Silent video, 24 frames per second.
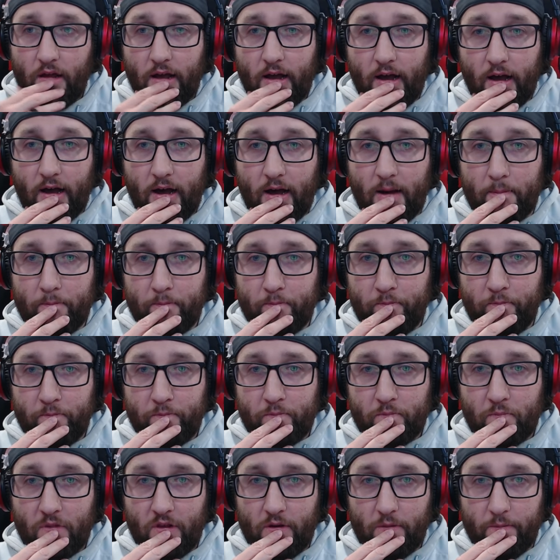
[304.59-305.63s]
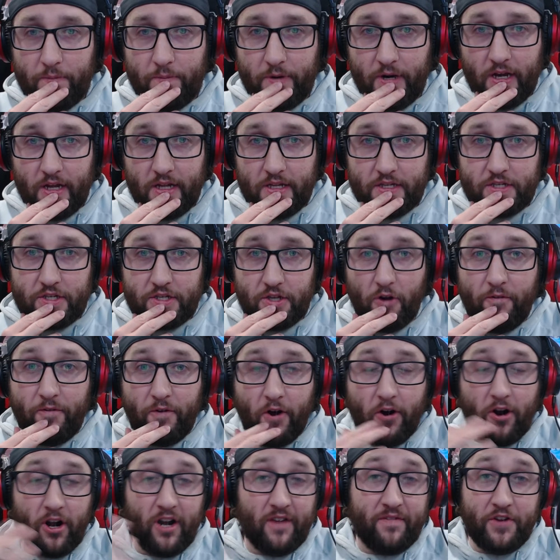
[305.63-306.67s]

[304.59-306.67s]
Um, but so far,